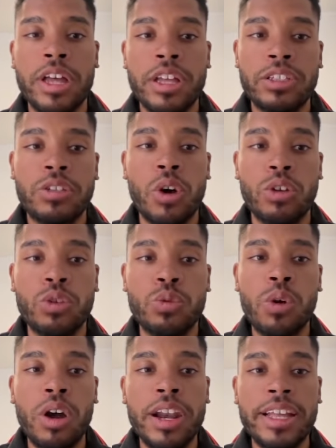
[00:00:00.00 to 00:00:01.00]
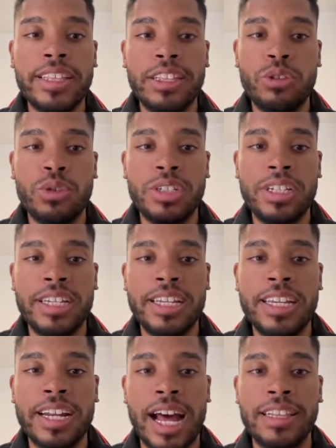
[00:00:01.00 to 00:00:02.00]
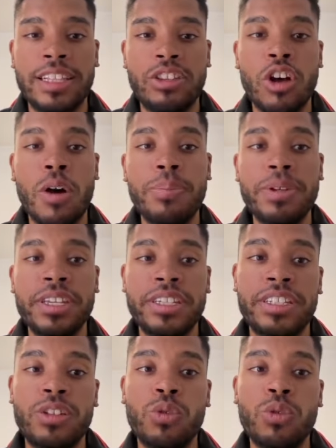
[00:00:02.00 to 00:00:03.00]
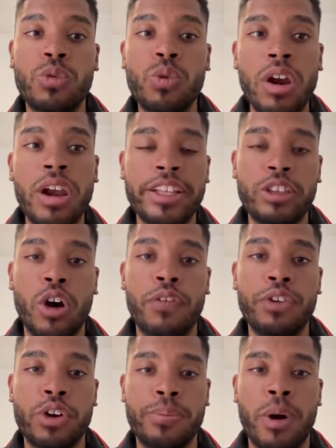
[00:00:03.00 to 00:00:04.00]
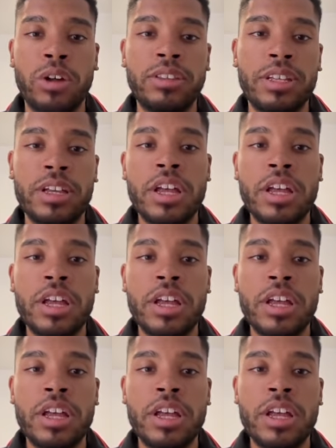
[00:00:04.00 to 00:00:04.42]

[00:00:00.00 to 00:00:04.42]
So the wallet that you see here at the top is the wallet of your bot.